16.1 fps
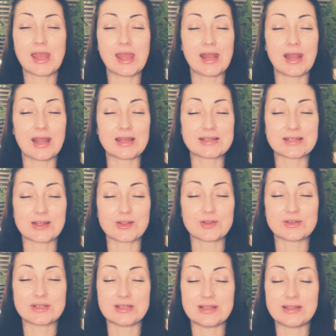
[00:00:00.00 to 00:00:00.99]
And exhale
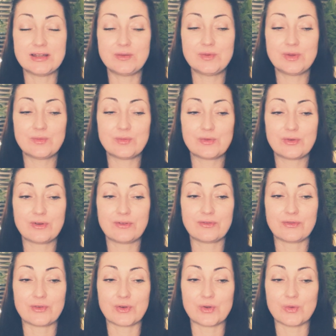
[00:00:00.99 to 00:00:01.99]
just a little bit more
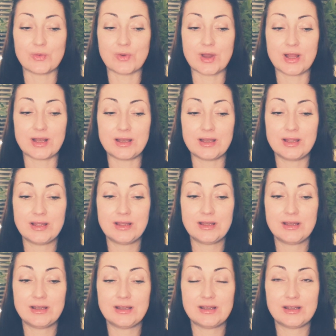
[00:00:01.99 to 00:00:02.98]
for 1,
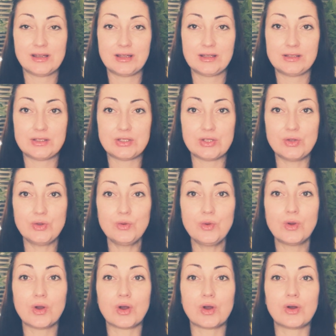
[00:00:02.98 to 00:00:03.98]

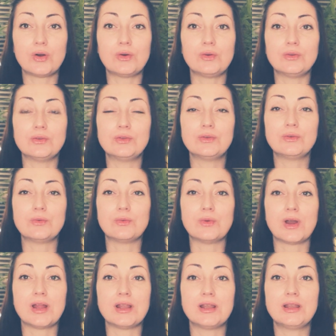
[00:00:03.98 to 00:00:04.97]
2, hold.
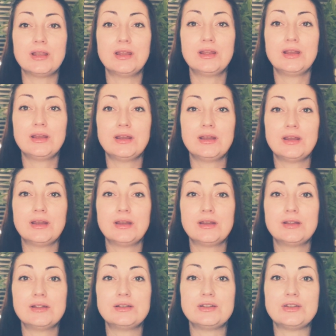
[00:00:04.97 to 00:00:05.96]
1,
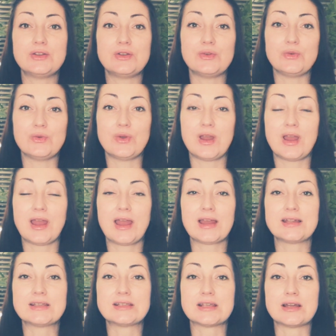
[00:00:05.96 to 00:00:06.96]
2,
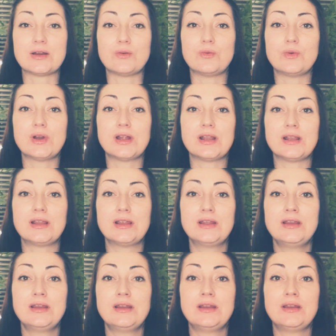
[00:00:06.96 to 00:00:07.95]
exhale. 1,
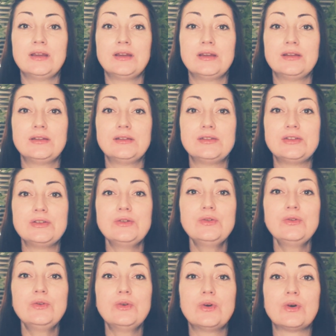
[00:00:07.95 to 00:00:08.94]

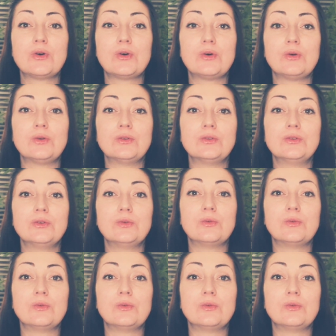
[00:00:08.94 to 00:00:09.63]
2, hold.